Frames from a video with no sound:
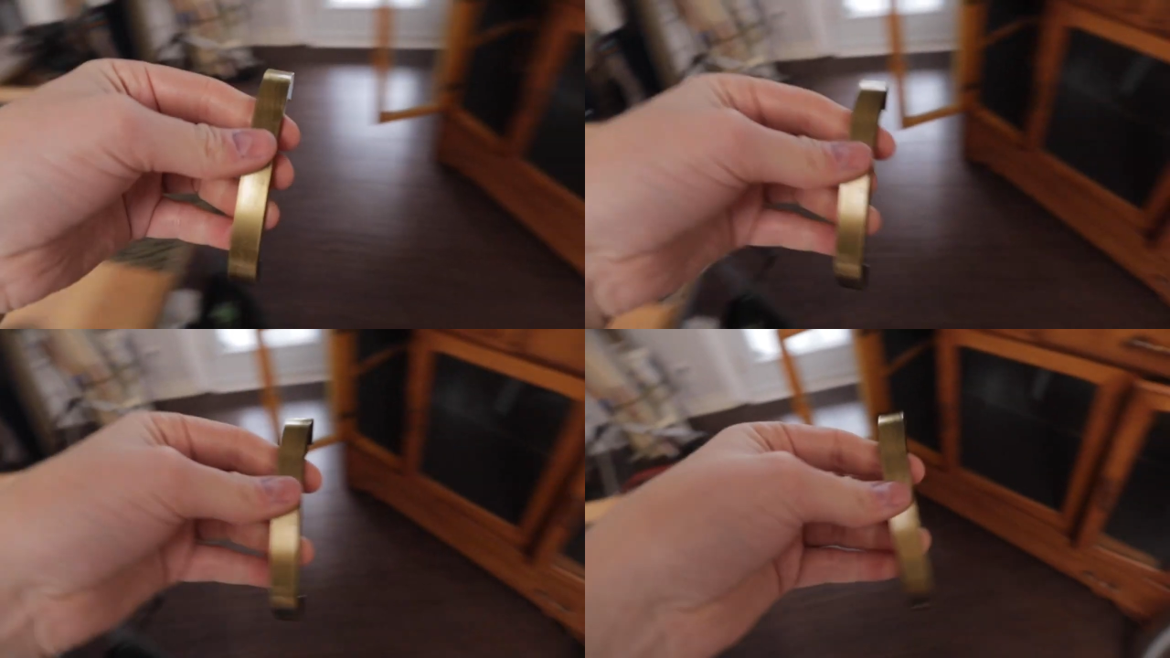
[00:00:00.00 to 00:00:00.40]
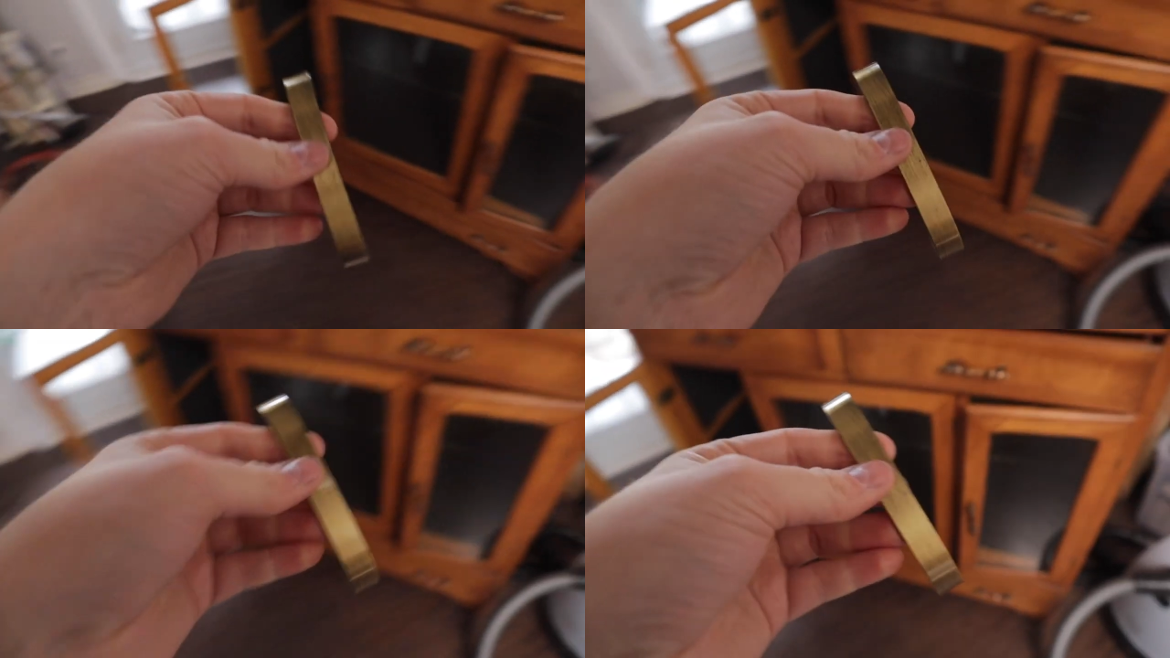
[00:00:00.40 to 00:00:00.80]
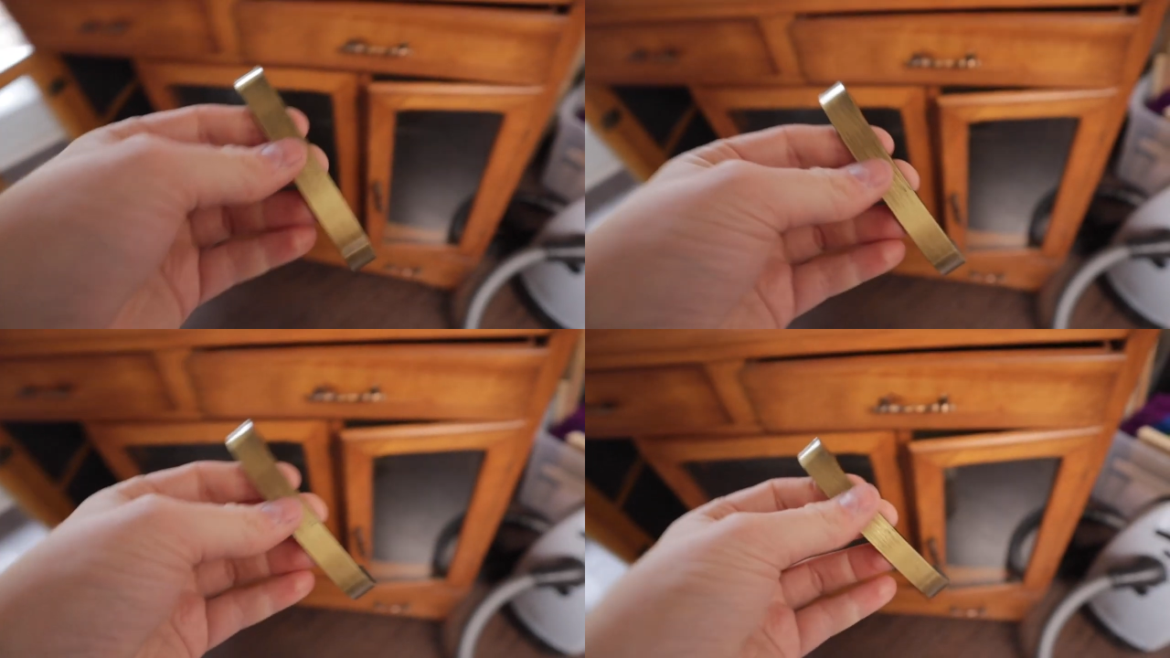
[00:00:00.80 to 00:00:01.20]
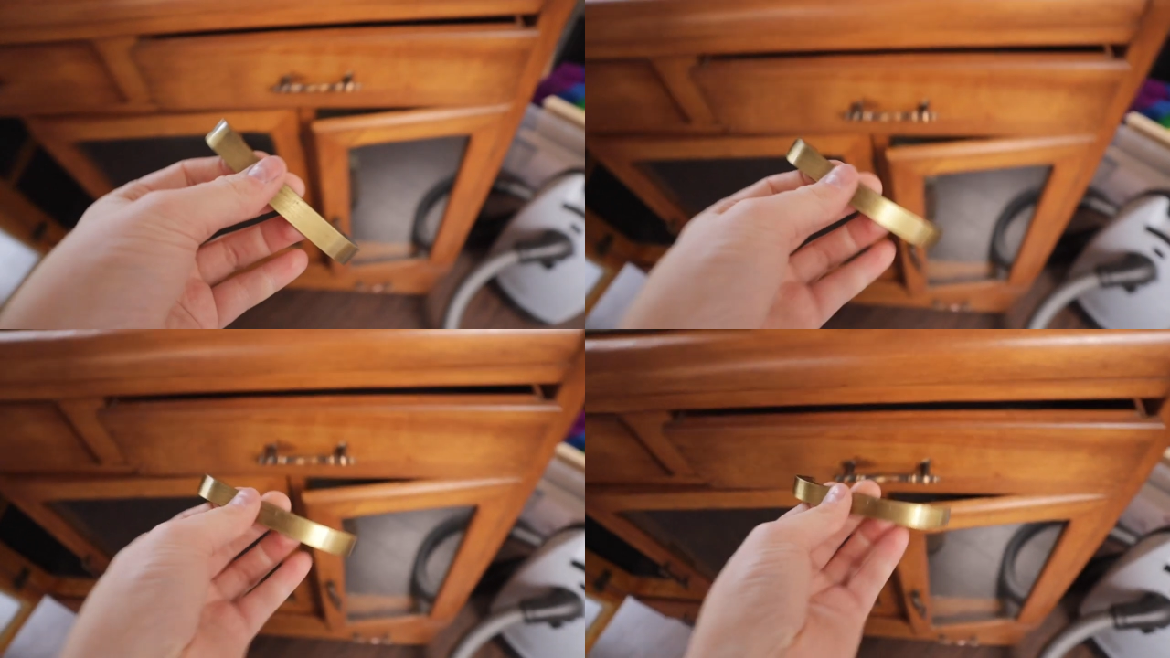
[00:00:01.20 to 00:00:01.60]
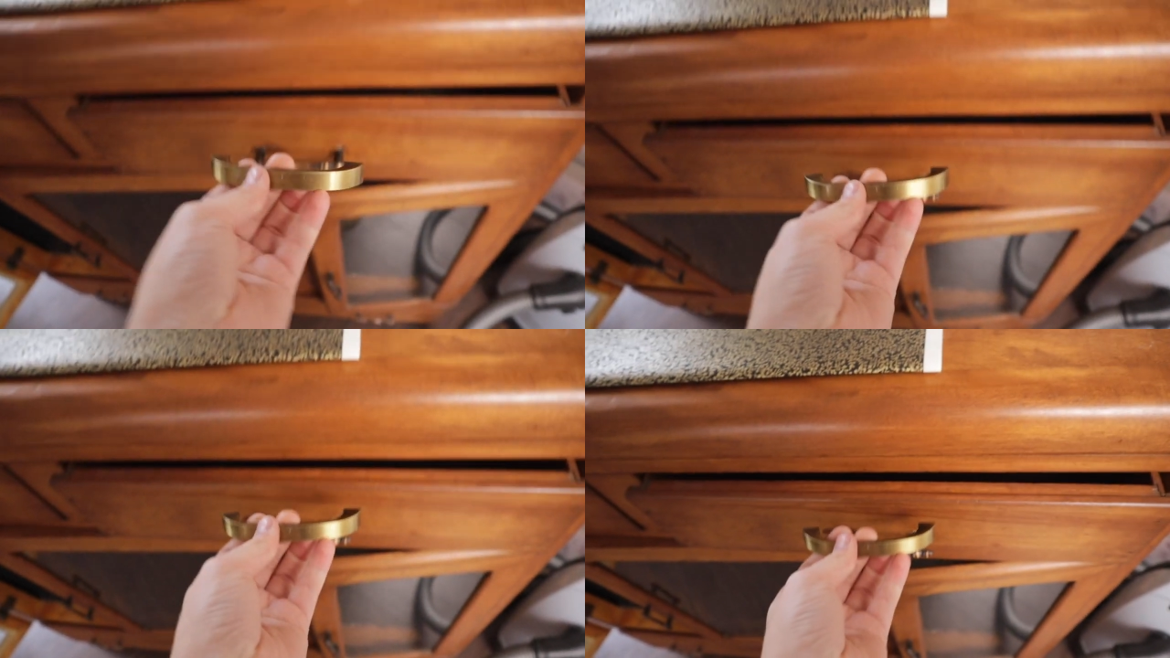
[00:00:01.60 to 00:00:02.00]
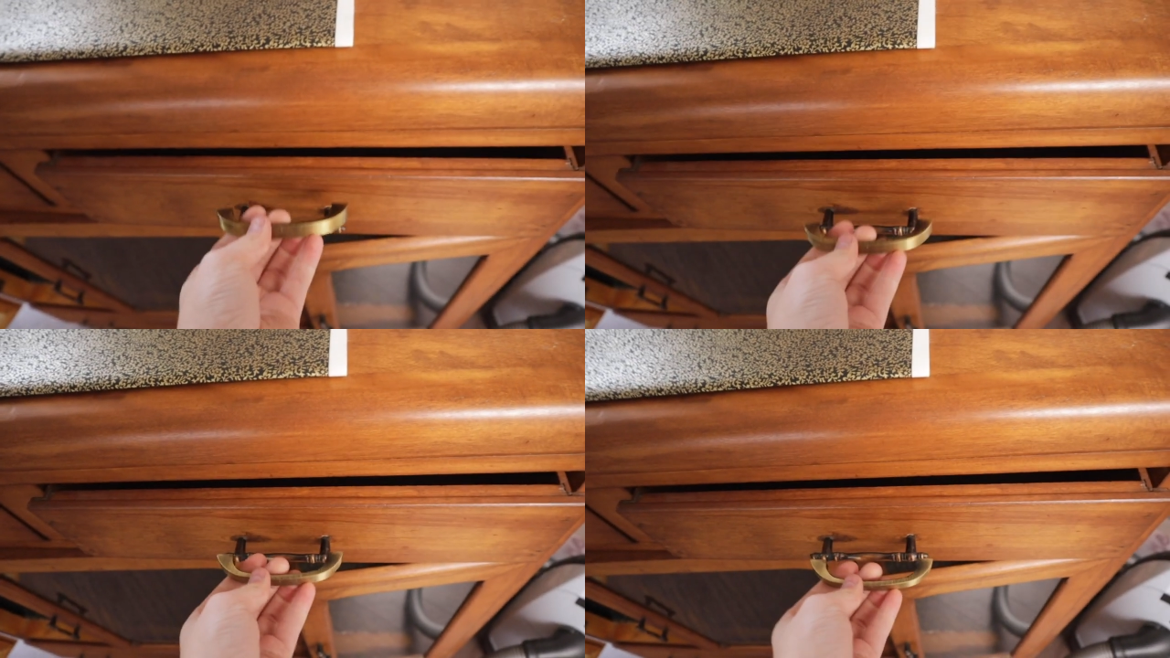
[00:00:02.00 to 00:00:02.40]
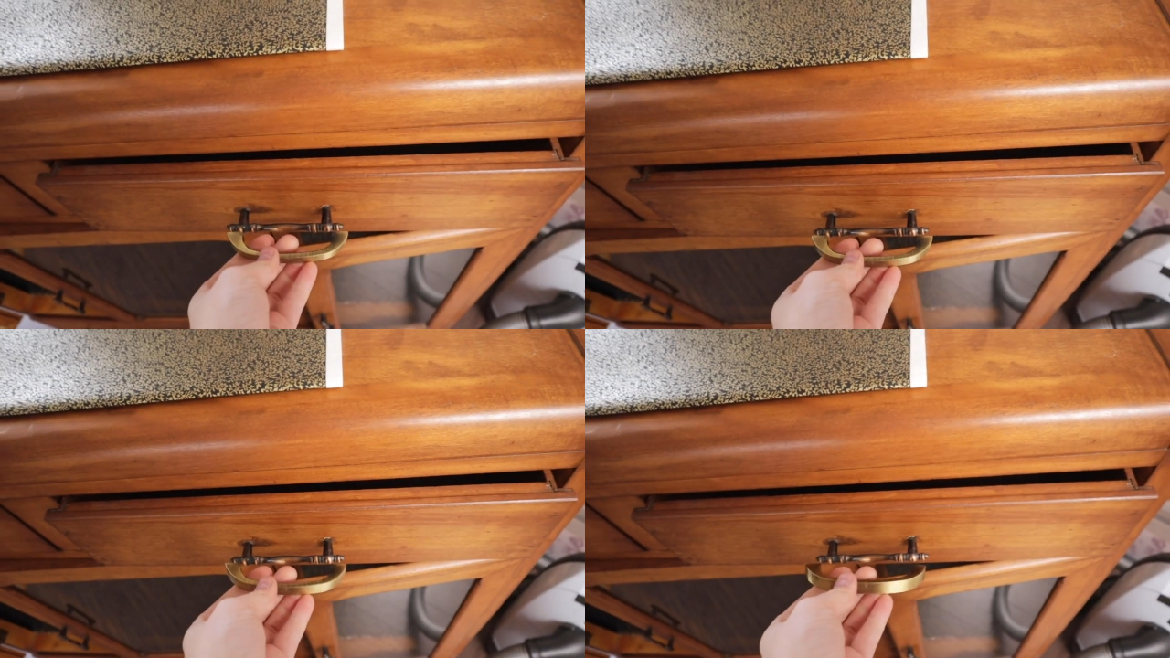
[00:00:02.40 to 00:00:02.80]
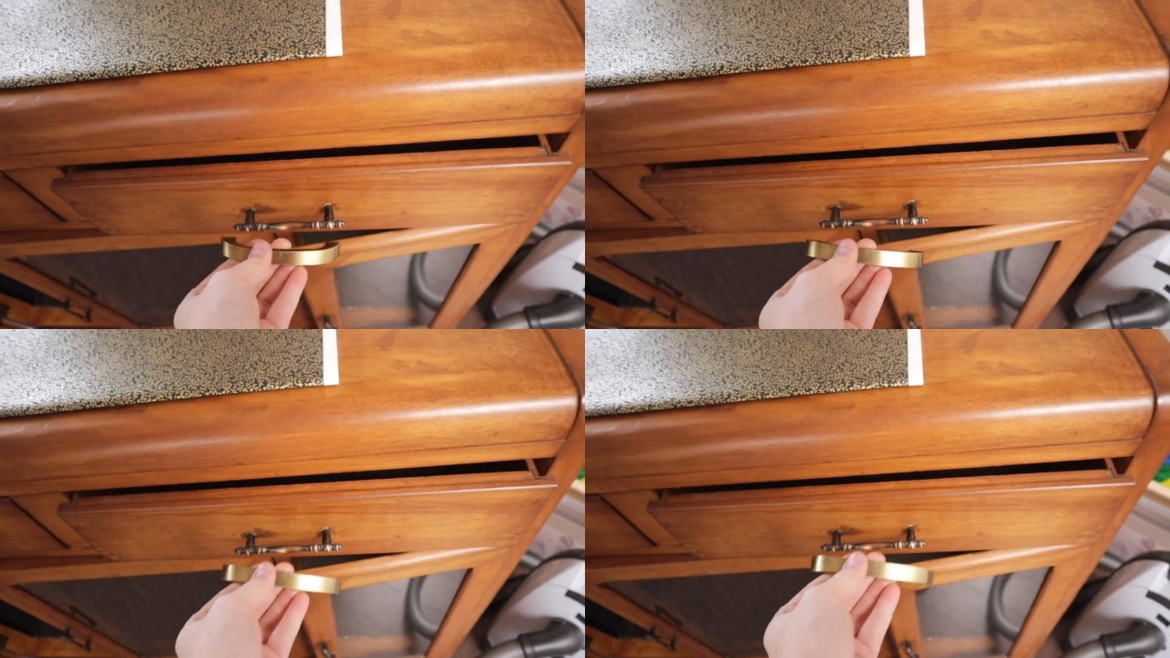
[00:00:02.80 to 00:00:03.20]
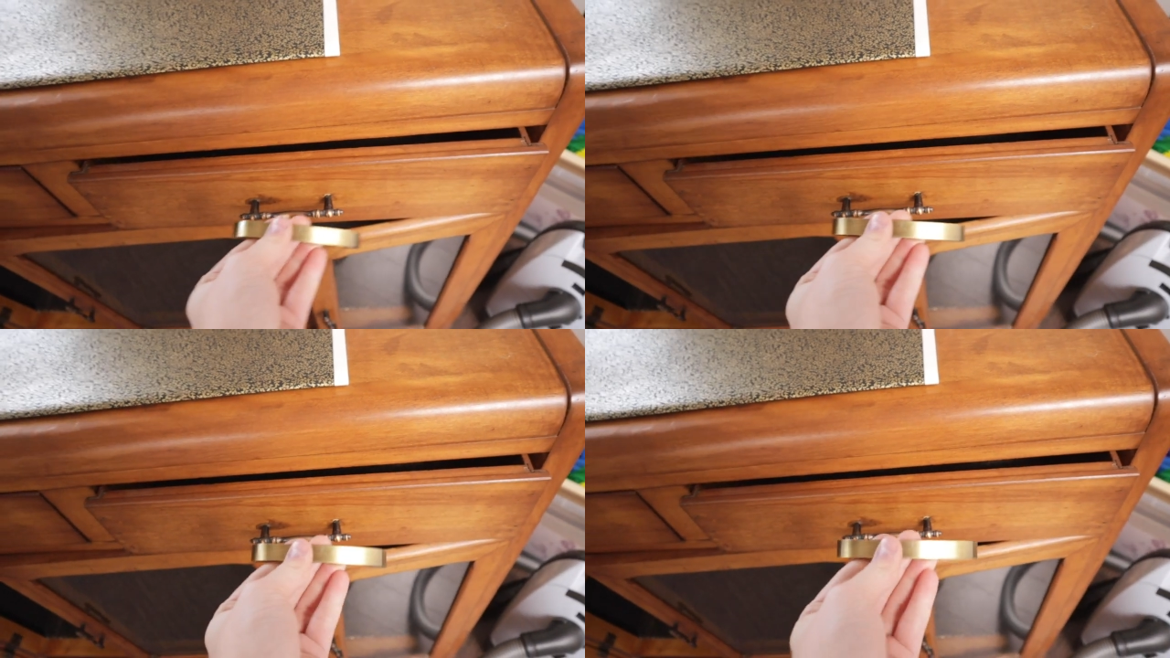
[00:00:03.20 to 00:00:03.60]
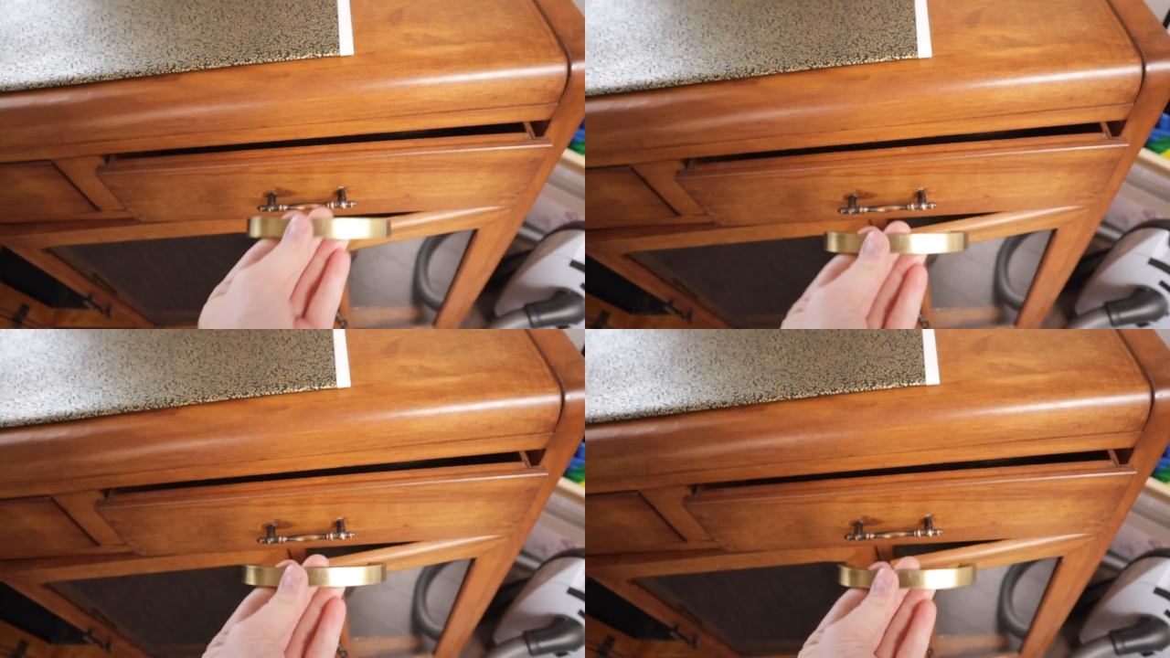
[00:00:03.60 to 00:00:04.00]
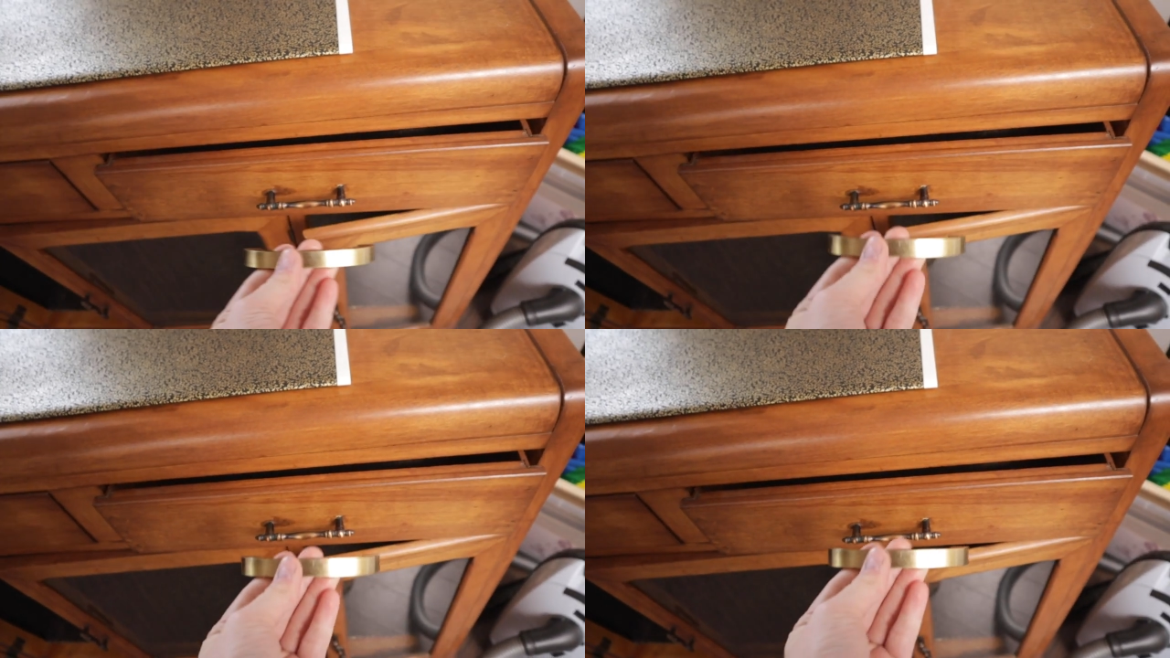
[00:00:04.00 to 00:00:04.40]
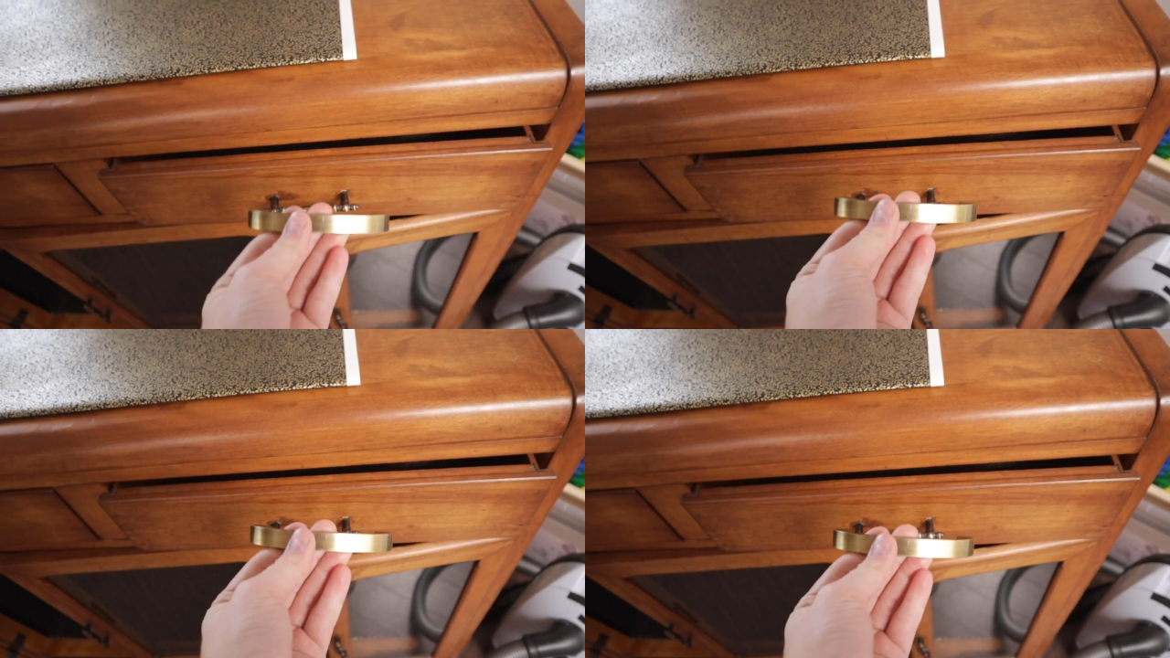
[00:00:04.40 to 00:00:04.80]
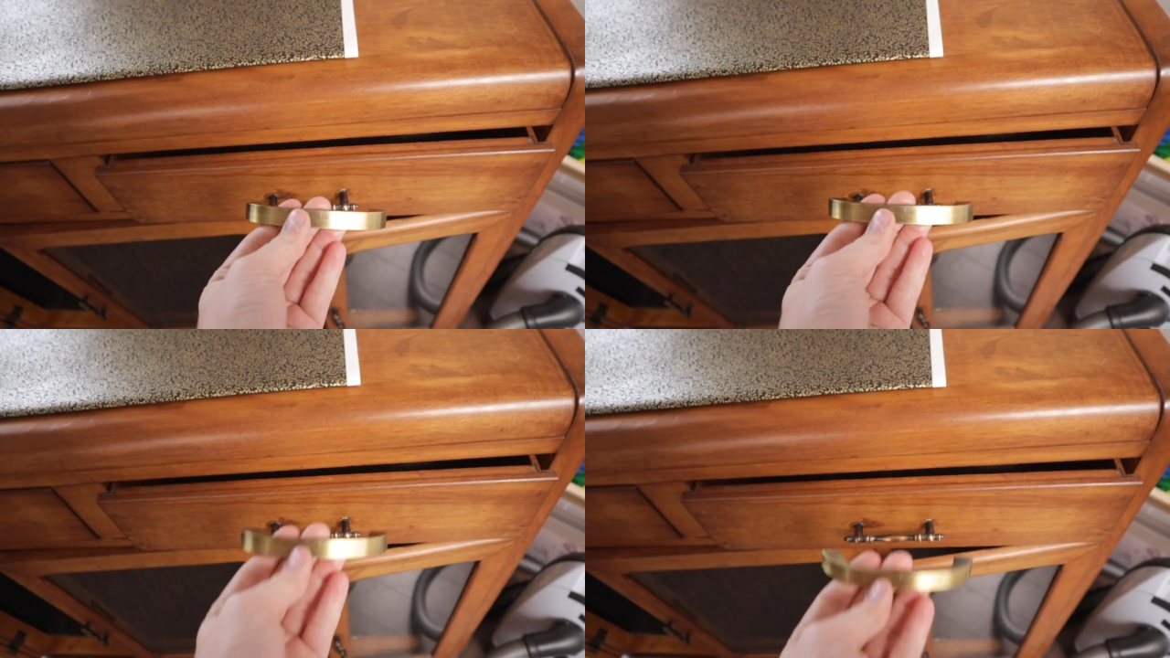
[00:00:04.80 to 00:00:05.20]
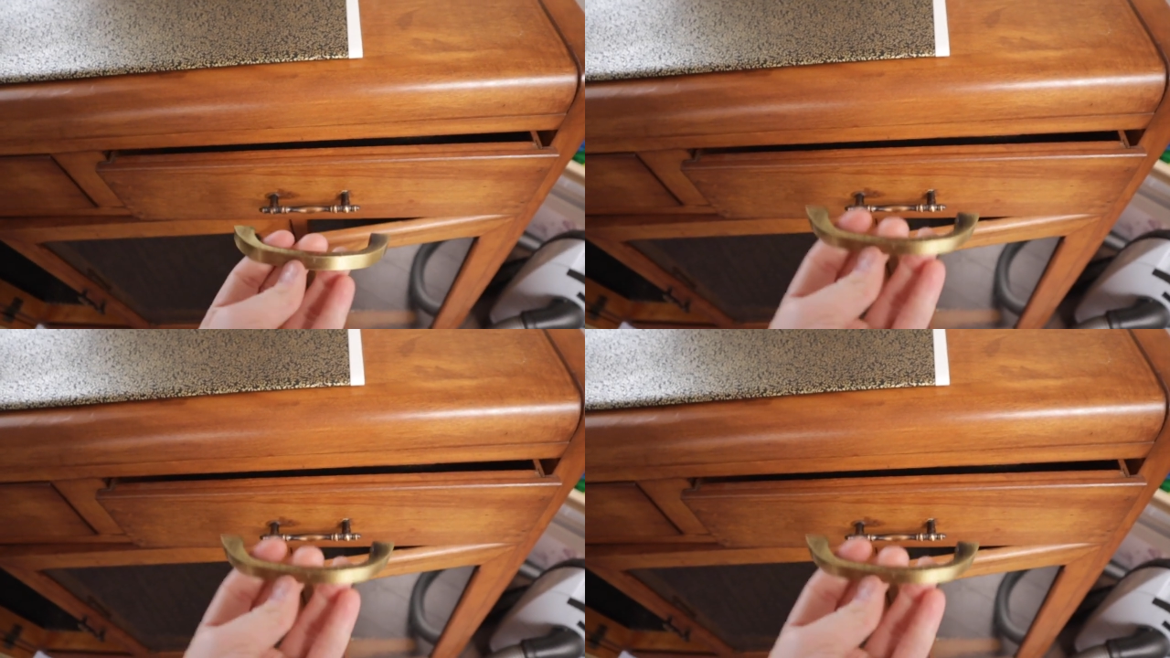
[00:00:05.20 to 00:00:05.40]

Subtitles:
Nobody's mouth can be seen.